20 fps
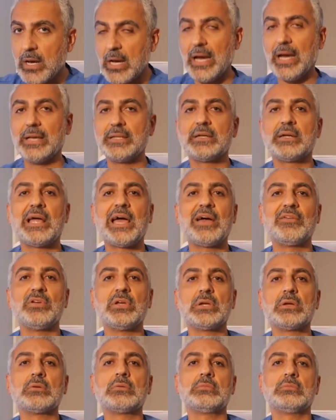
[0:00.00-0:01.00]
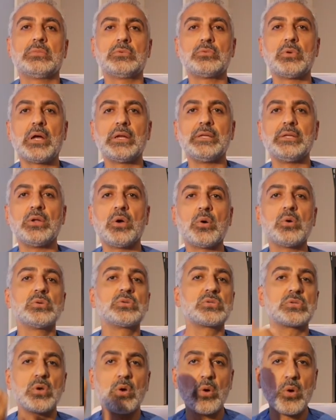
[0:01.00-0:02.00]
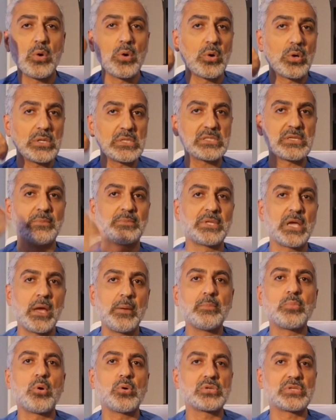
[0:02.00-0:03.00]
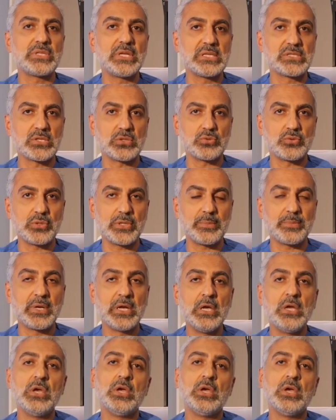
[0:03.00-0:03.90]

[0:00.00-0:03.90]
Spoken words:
either having runny nose or sometime post-nasal drip.